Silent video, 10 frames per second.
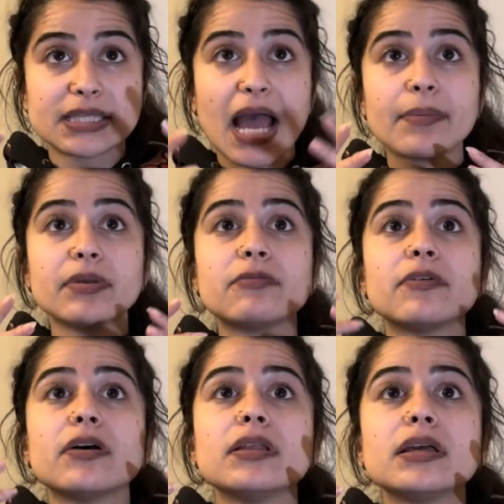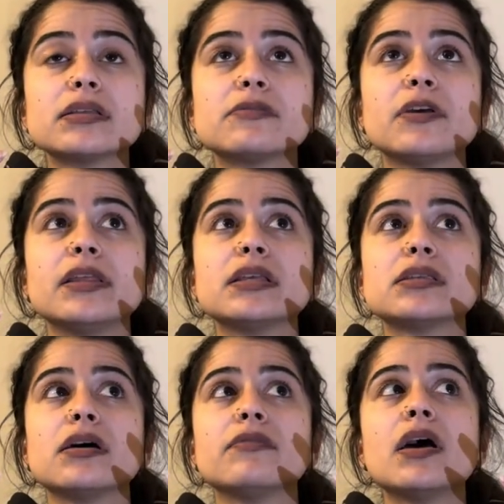happy feelings, feelings
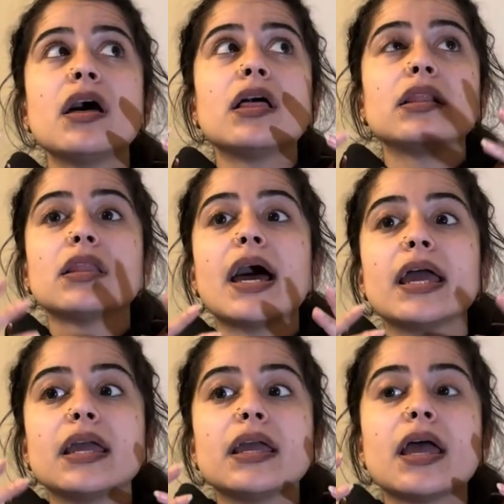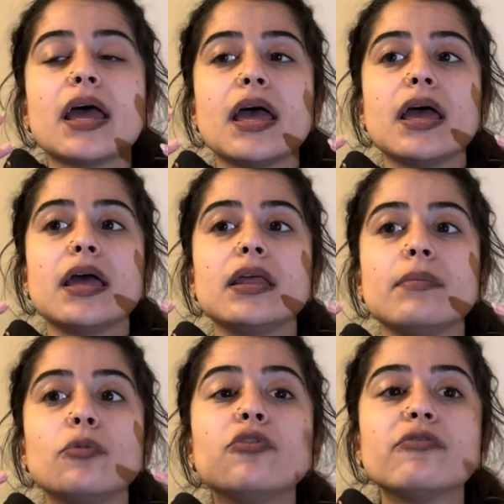of light
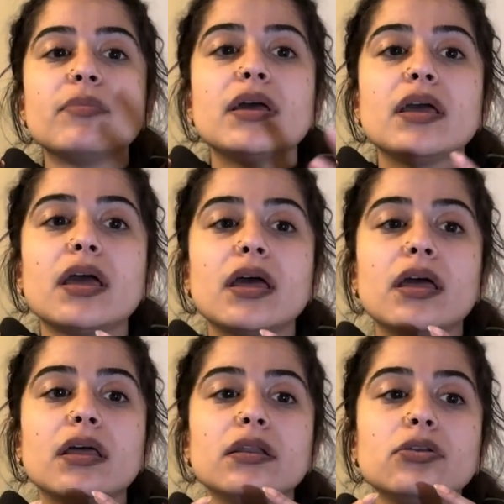and movement and,